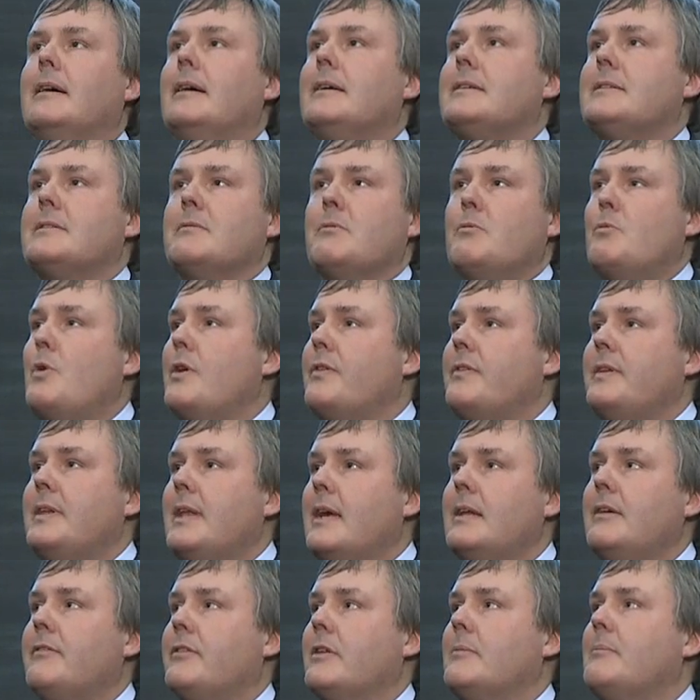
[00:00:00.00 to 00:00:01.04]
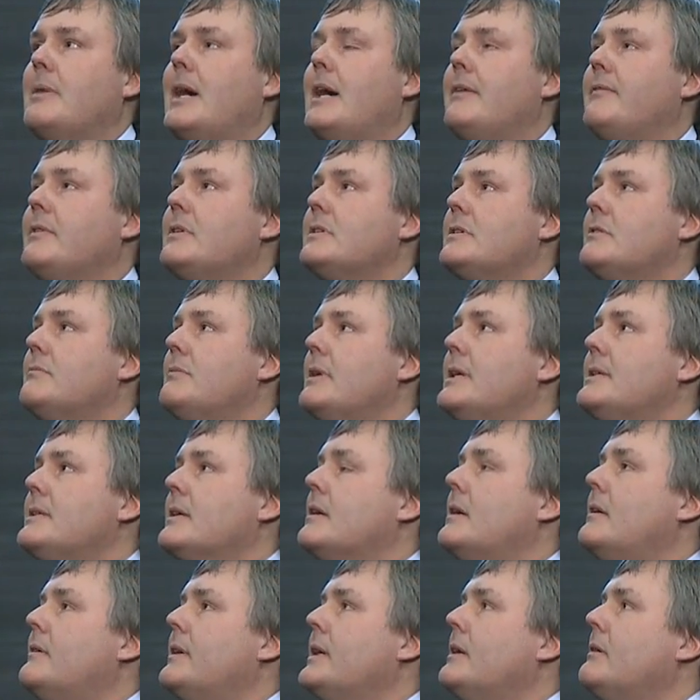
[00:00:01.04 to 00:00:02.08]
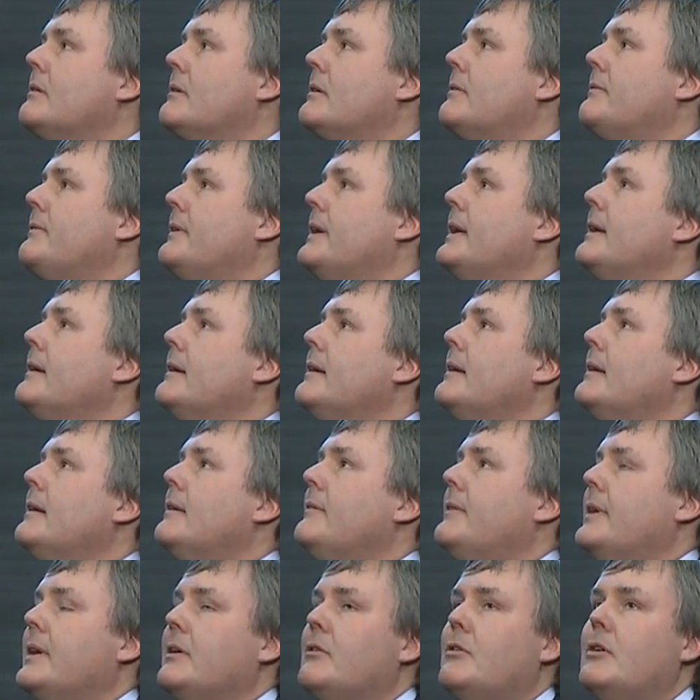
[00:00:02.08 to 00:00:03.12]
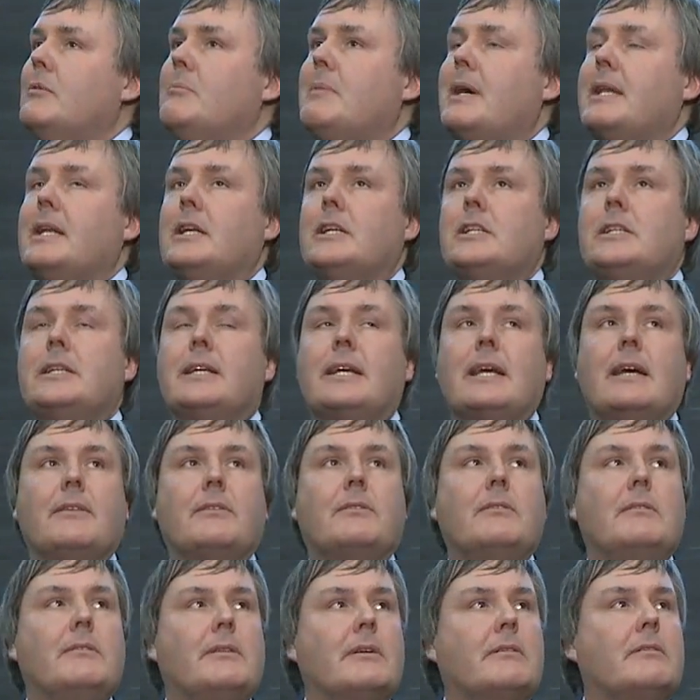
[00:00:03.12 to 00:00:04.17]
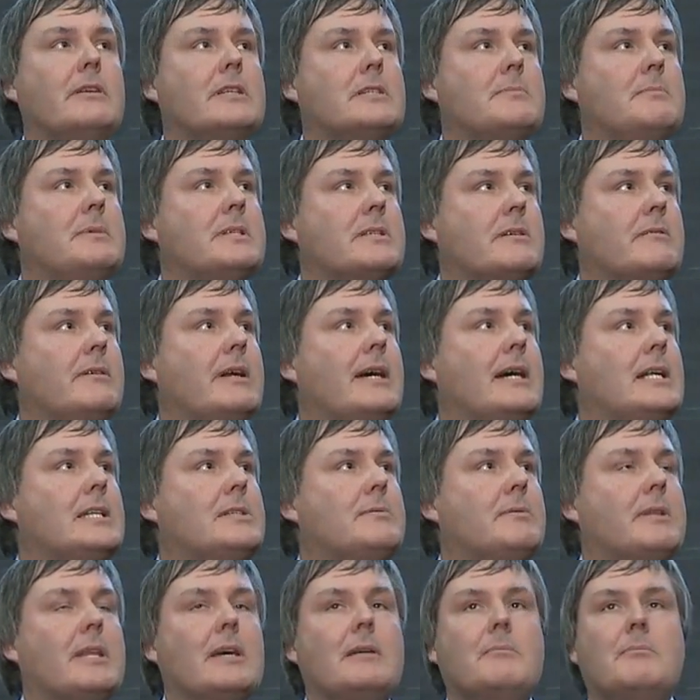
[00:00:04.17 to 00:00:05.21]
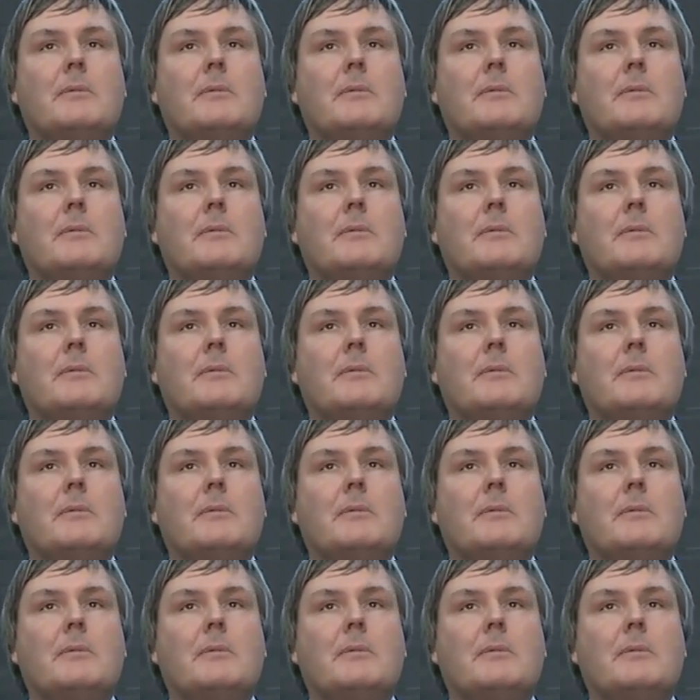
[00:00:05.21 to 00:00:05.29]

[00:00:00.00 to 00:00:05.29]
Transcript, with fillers: as with none of them having to read a choreography, they all managed to get through the Christmas crowds without